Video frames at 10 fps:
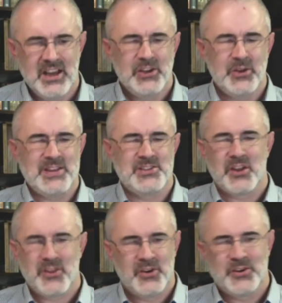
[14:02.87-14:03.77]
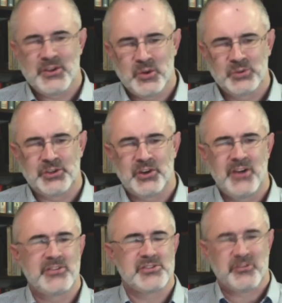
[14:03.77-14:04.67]
to each other and to those
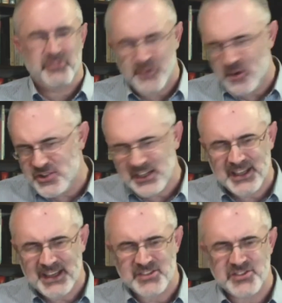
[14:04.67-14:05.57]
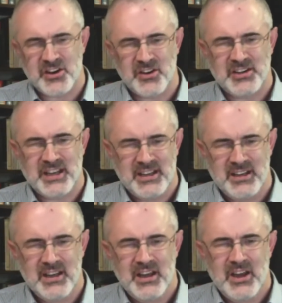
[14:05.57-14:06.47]
around us, refusing to get sucked in
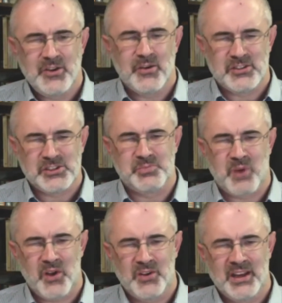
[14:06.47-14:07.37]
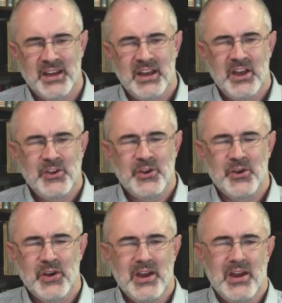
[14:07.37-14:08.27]
to responding to
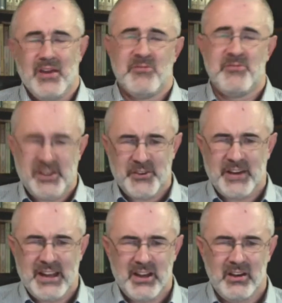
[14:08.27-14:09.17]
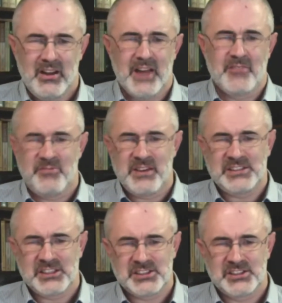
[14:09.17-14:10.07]
vitriol and
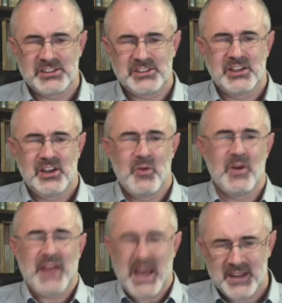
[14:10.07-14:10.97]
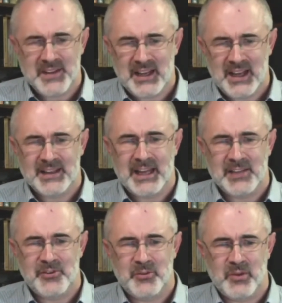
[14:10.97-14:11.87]
viciousness with anything like that
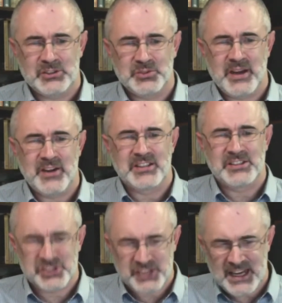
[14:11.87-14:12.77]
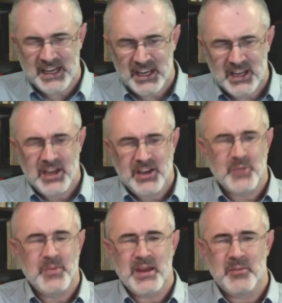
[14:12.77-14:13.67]
from us. We are to seek to
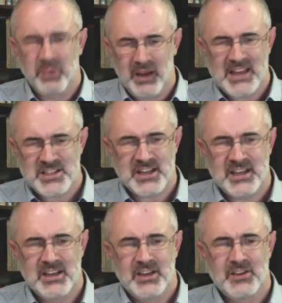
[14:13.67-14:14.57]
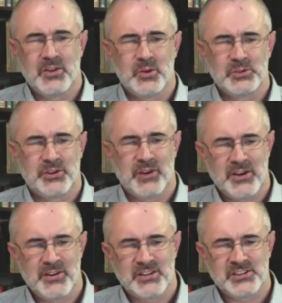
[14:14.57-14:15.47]
be a blessing to those
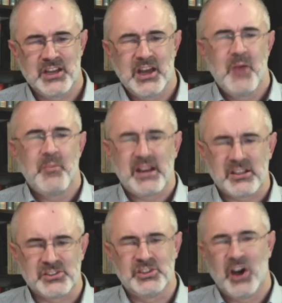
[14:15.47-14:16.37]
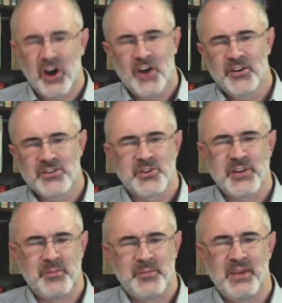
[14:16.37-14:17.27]
around us because God has
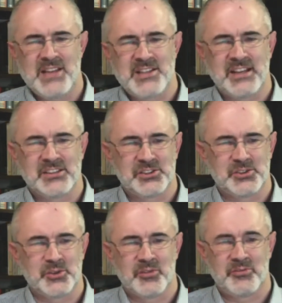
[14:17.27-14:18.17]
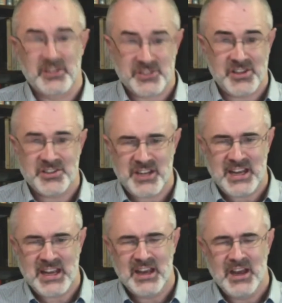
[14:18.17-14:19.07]
great blessing in store for us. Do you
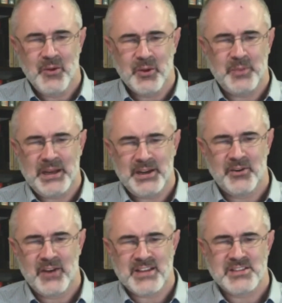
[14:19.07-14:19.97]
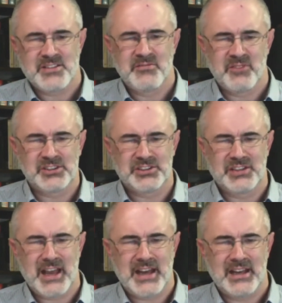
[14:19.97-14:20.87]
see what Peter writes? Verse
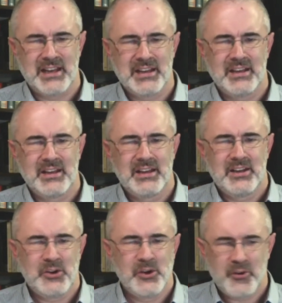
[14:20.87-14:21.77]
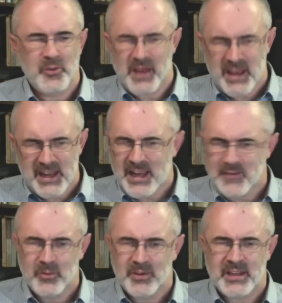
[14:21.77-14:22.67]
9, "Do not repay
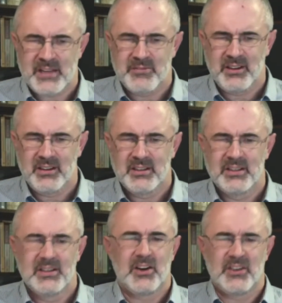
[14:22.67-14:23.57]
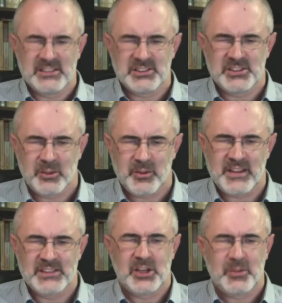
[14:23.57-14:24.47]
evil with evil or insult with
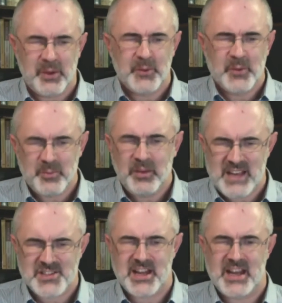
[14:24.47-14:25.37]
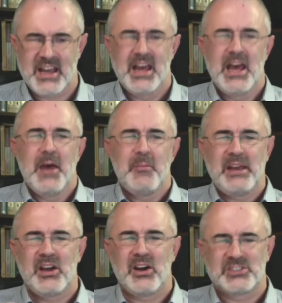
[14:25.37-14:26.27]
insult, but with blessing,
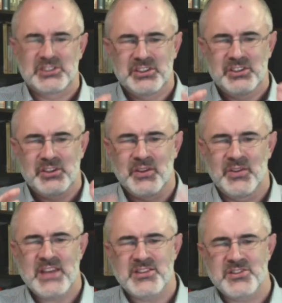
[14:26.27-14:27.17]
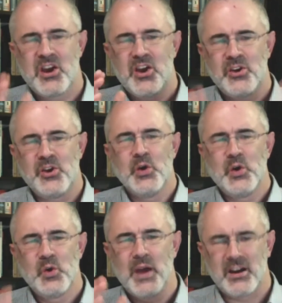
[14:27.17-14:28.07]
because to this
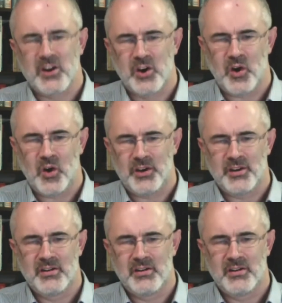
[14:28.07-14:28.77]
you were called."